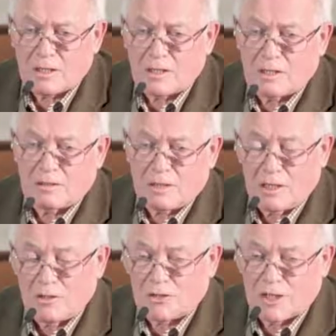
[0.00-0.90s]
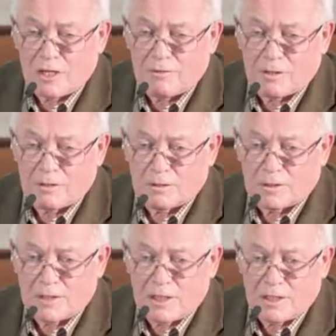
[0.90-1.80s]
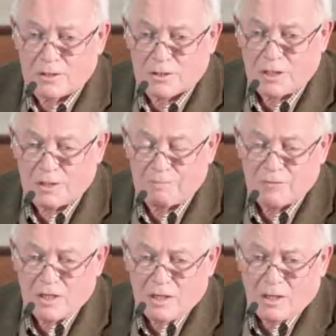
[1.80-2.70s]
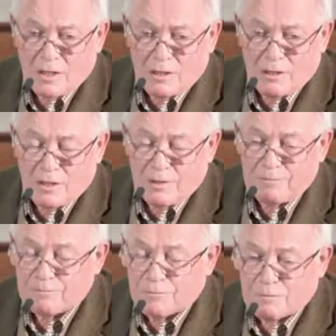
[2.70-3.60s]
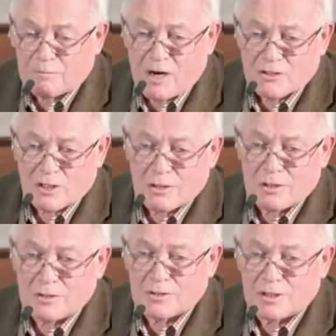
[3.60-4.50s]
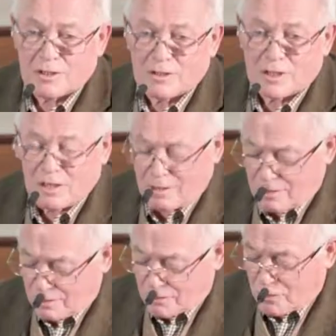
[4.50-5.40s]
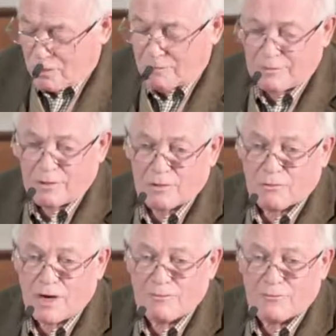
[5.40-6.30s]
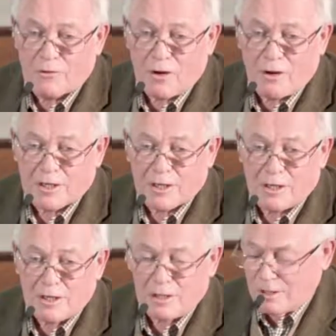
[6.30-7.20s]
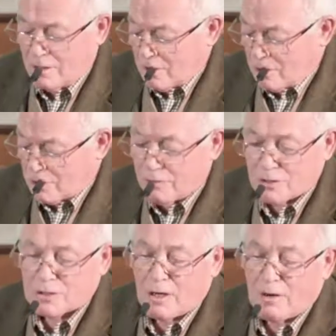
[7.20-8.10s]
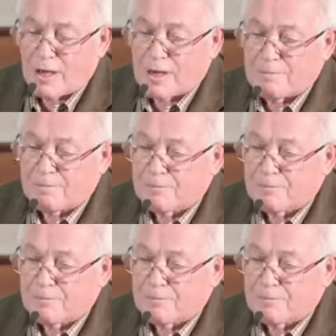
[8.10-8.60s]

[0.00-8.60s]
can eat cereal and eat brassicas, and it's got a great variety to its diet.